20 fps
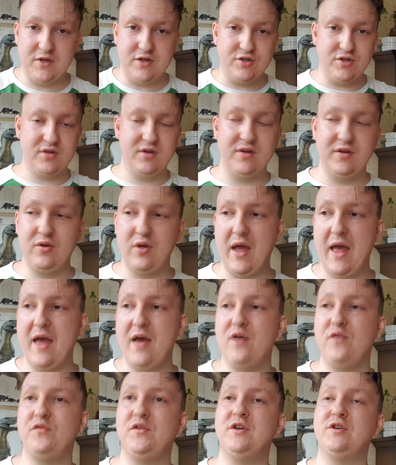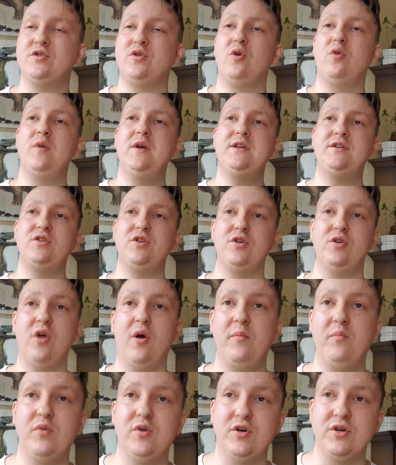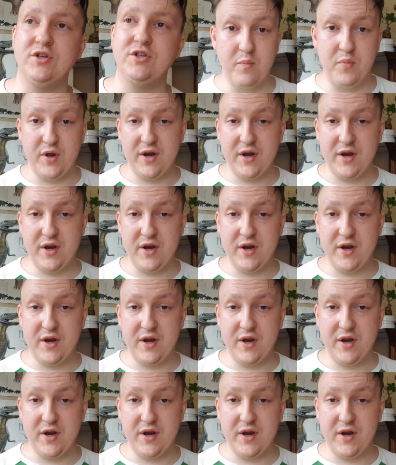There's you have there's always the numbers,